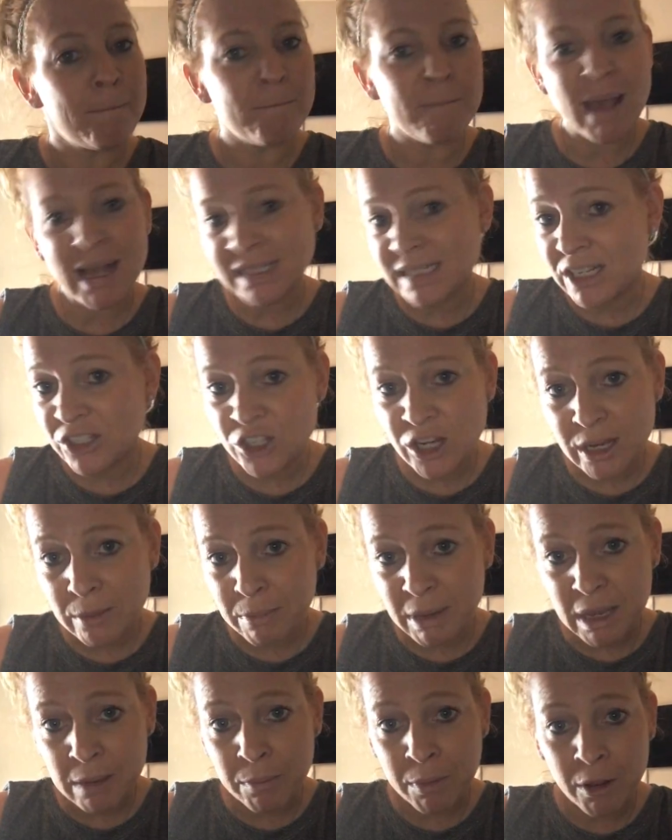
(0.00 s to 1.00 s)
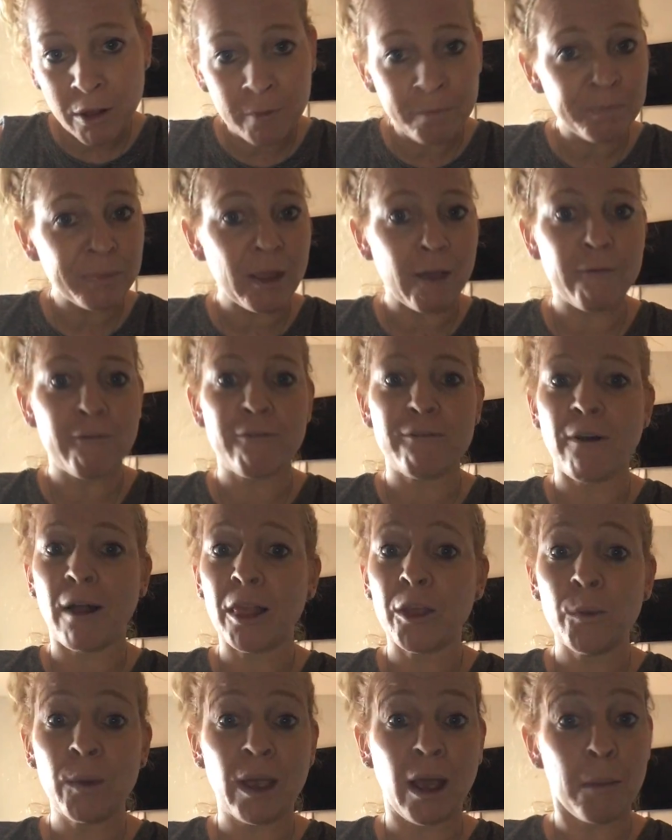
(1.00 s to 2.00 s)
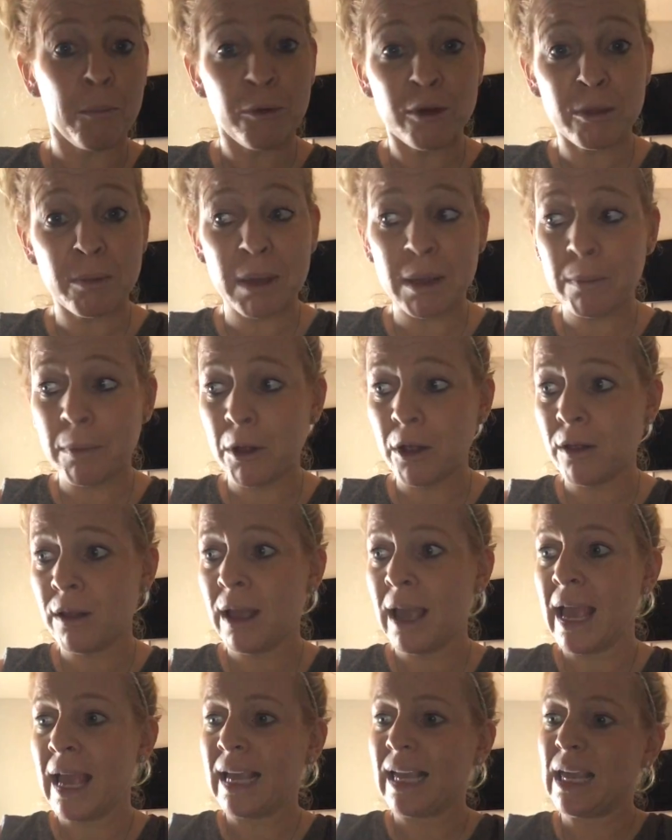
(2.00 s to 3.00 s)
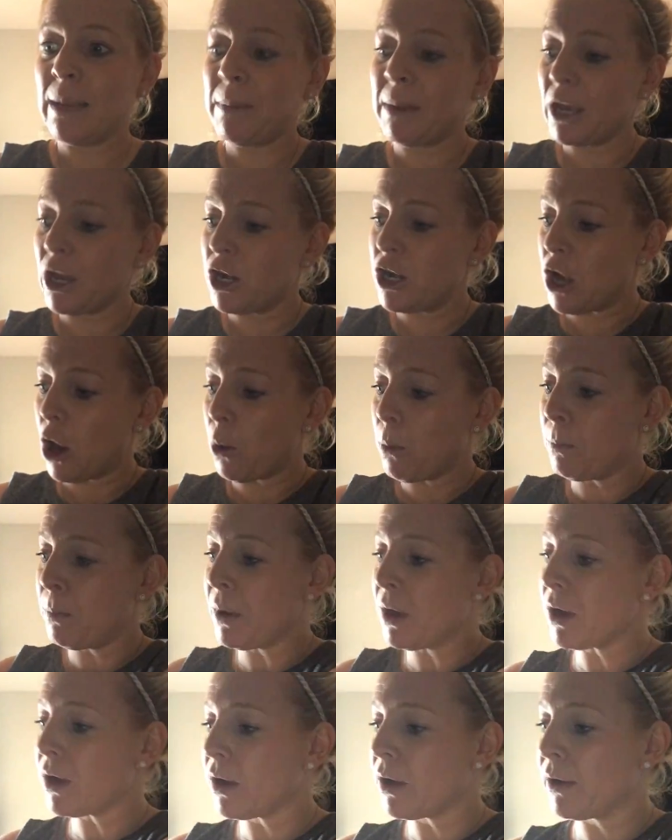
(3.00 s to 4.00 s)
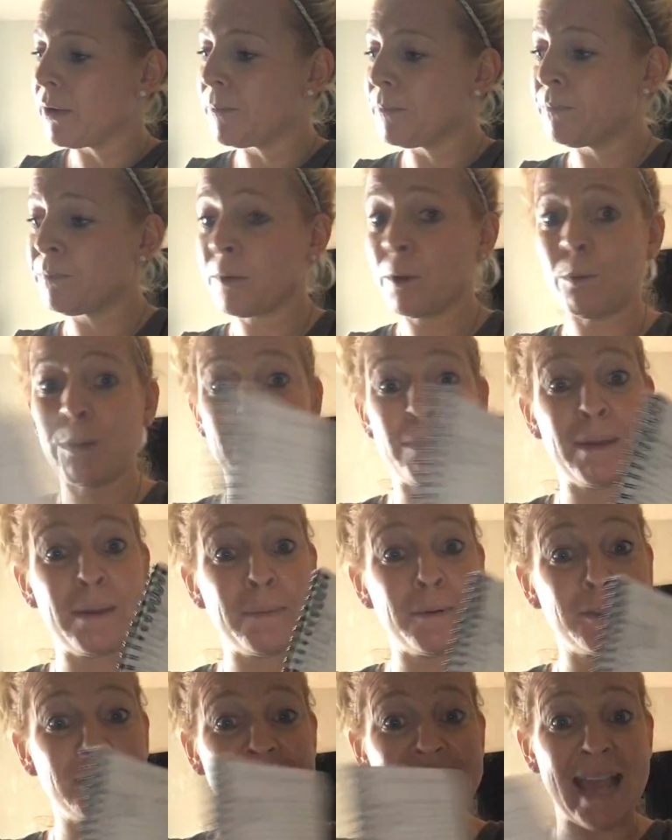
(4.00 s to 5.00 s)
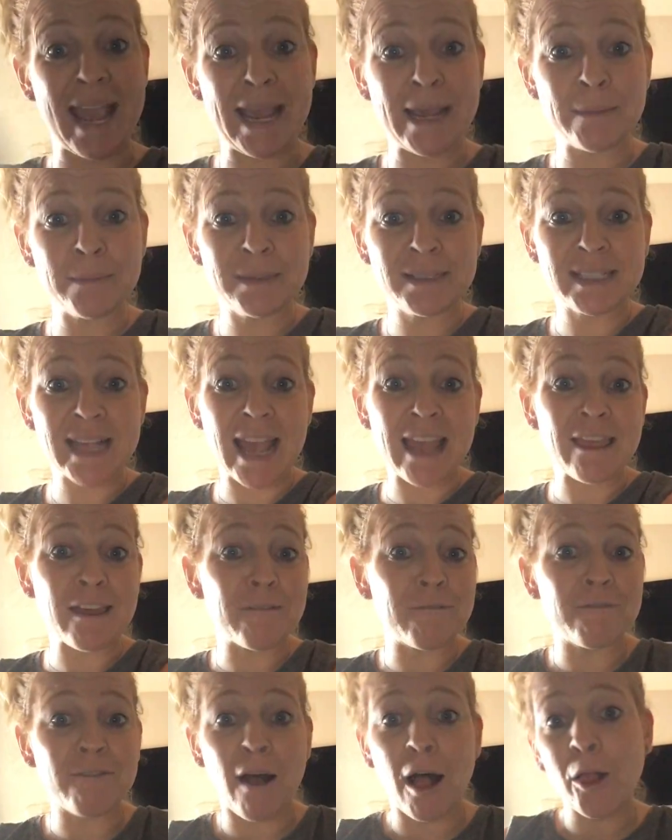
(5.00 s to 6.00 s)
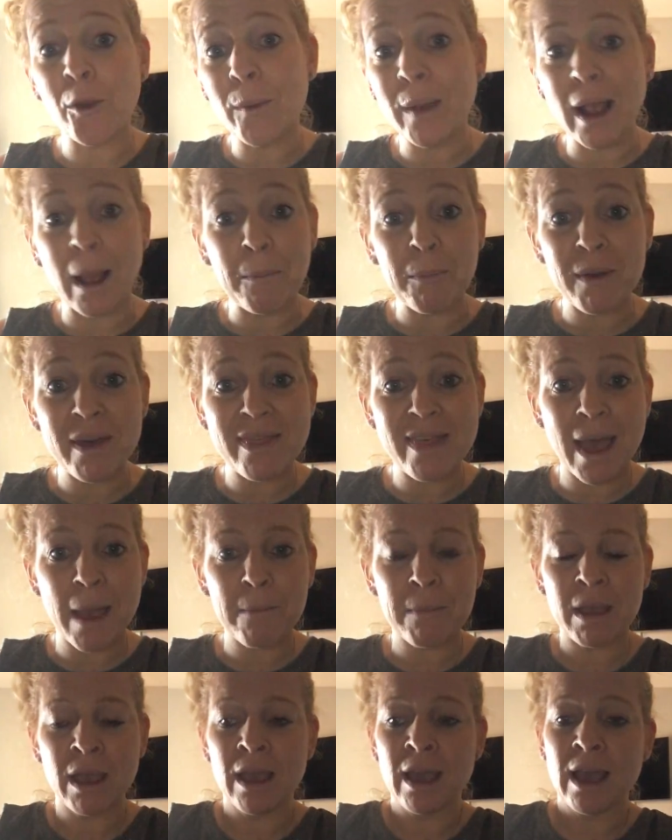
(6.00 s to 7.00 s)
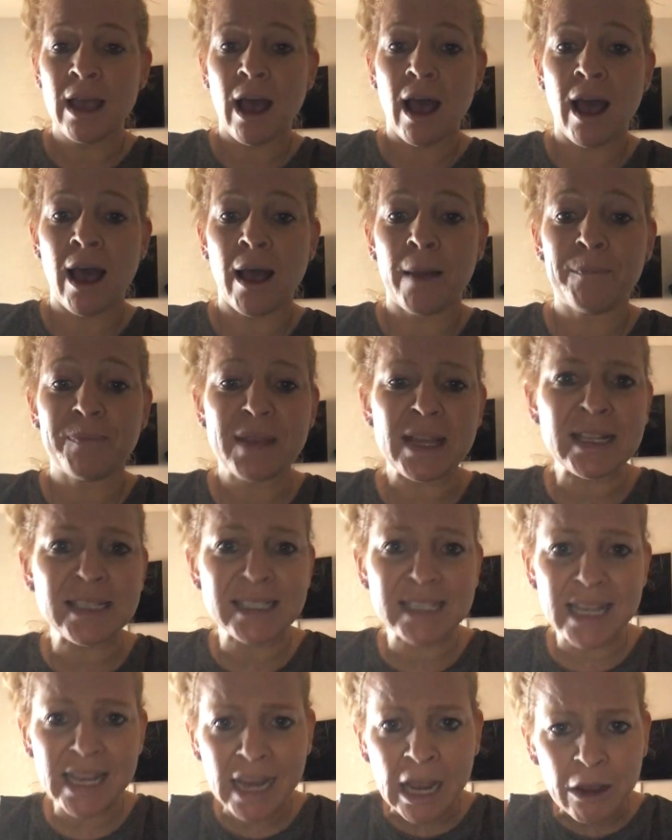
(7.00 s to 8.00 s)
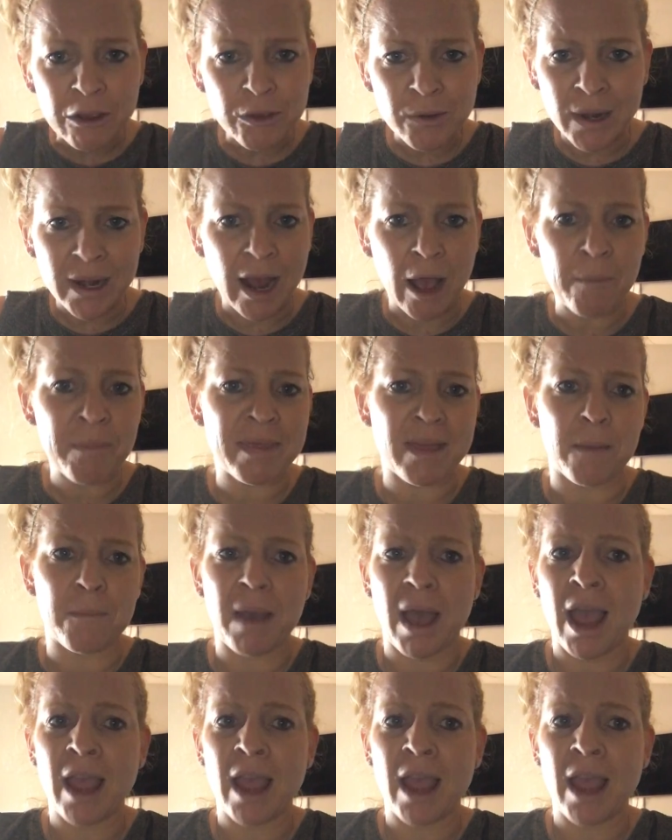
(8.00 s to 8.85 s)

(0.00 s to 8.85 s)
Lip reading: Messaging people, following up with people, keeping a notebook with people's names, and then following up with them and seeing how you can help them.